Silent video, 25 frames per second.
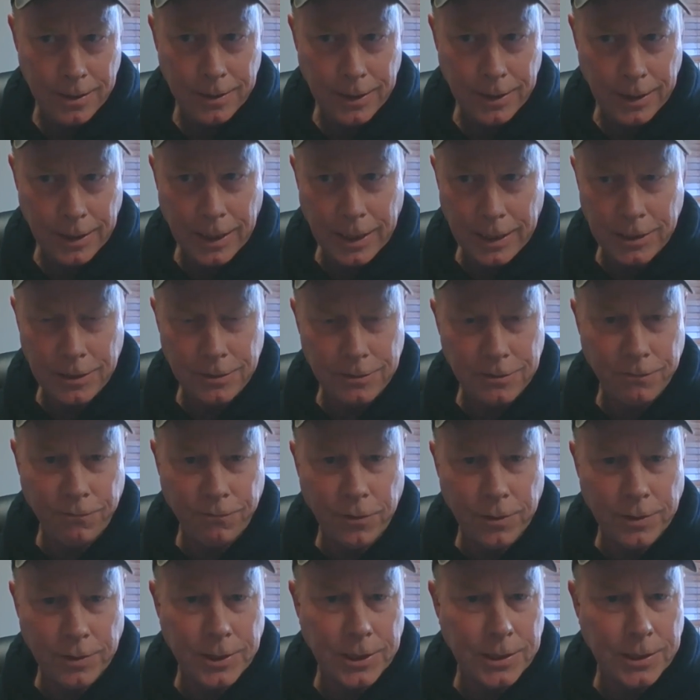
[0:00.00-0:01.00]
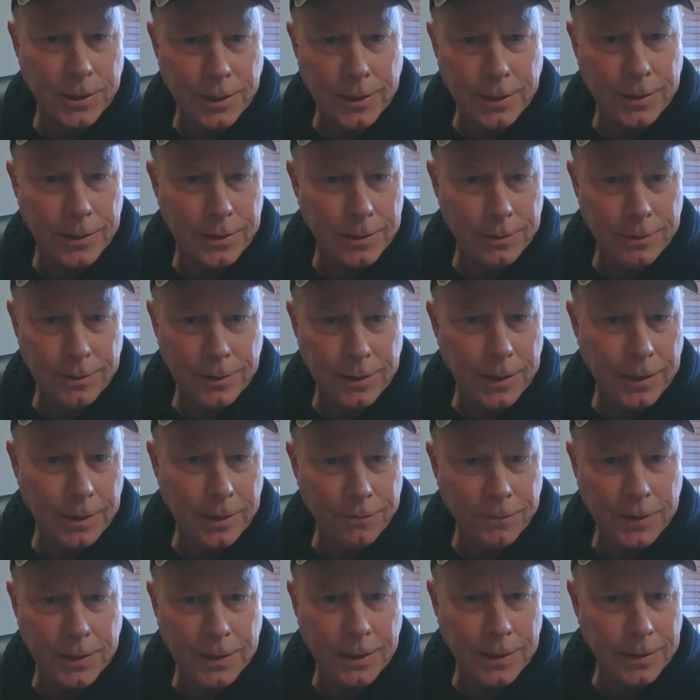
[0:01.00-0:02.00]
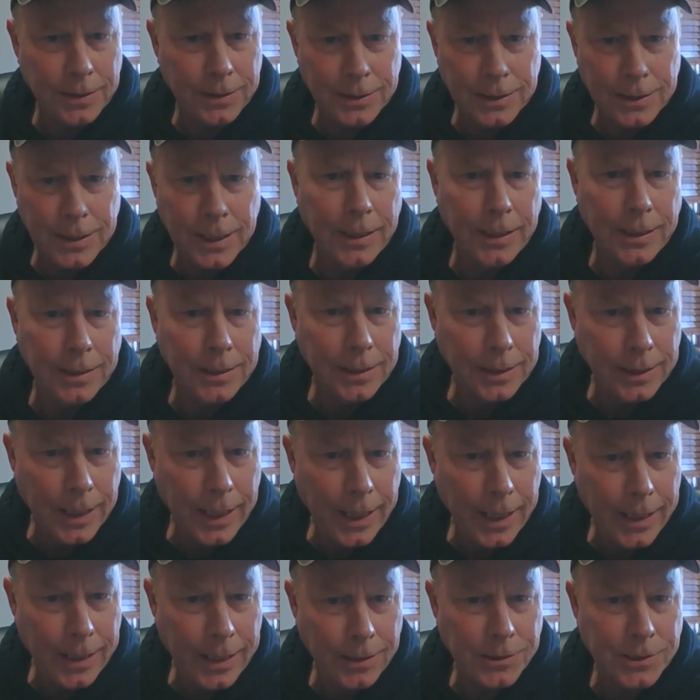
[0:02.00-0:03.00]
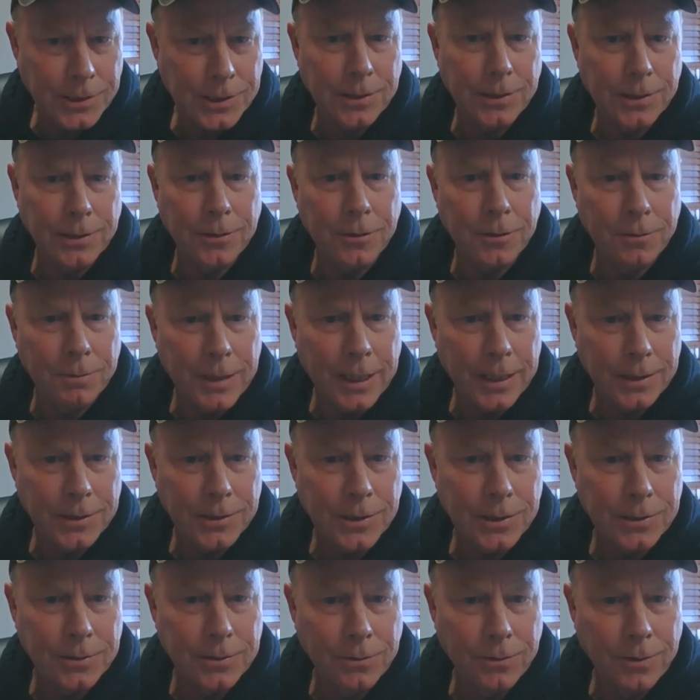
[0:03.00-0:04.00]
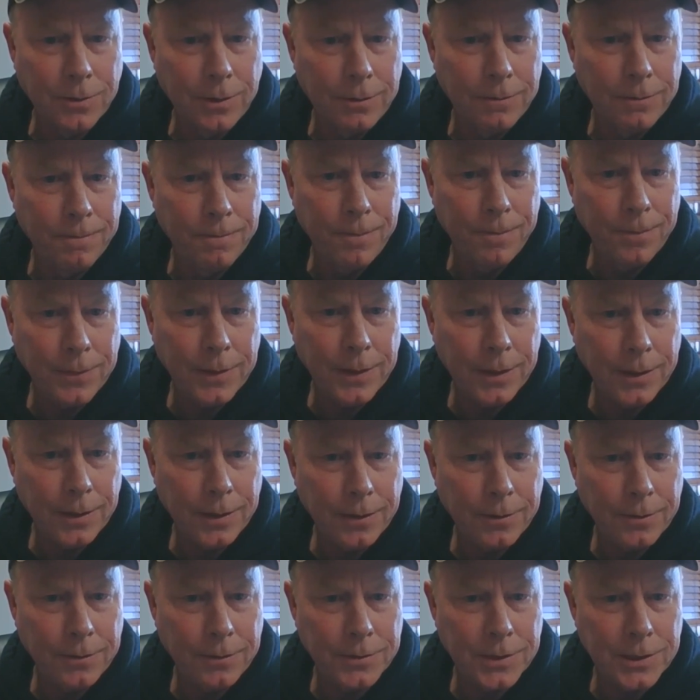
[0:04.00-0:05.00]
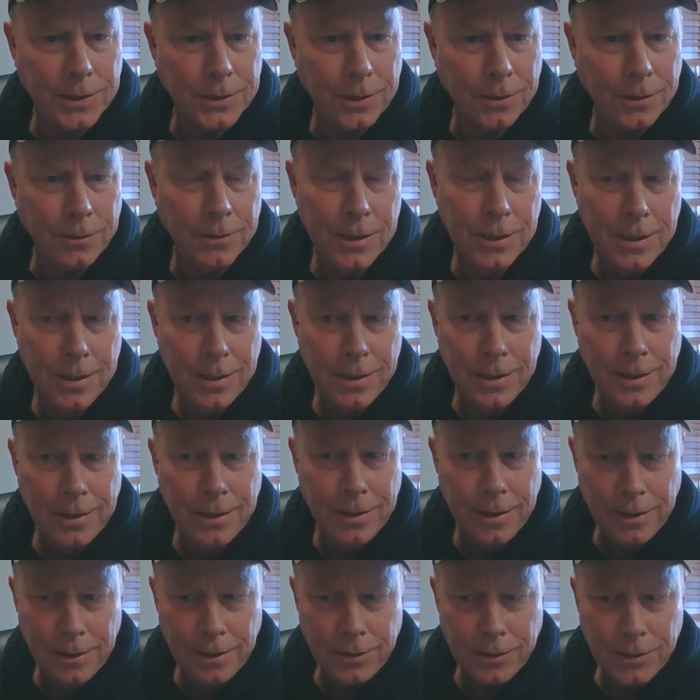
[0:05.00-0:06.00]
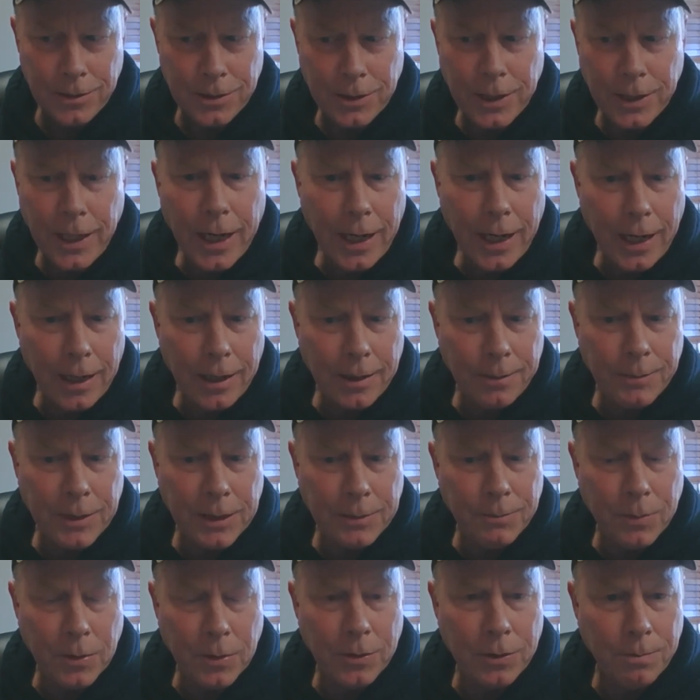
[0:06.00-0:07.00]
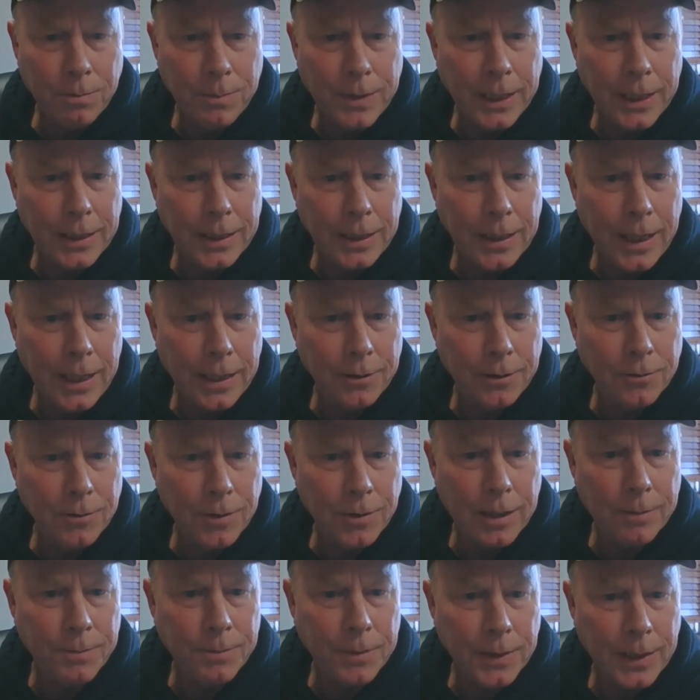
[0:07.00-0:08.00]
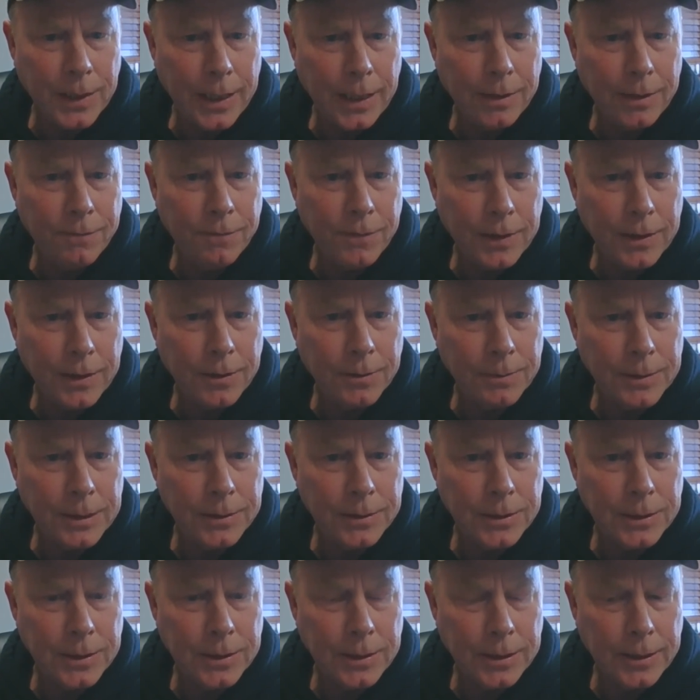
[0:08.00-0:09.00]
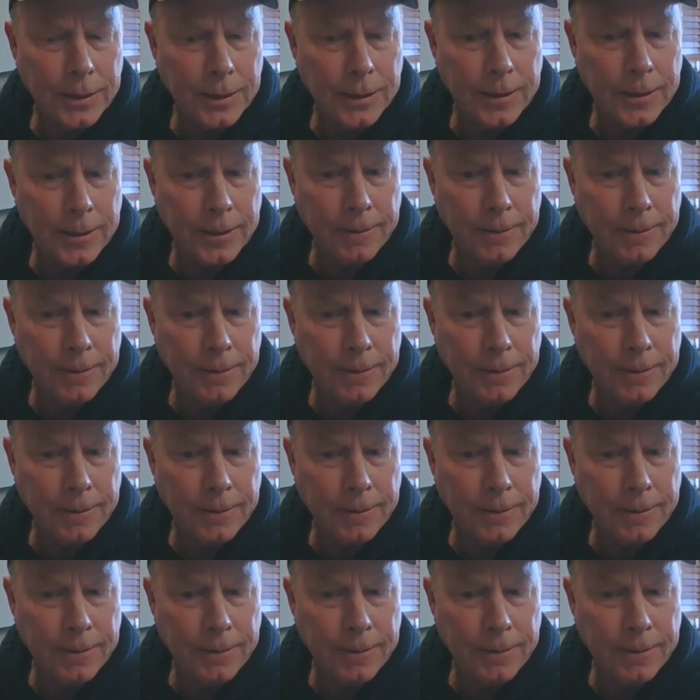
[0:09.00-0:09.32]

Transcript: And I was fortunate enough to get a tank of gas to go back to school, so yeah, I mean, both Meg and I grew up in that environment, and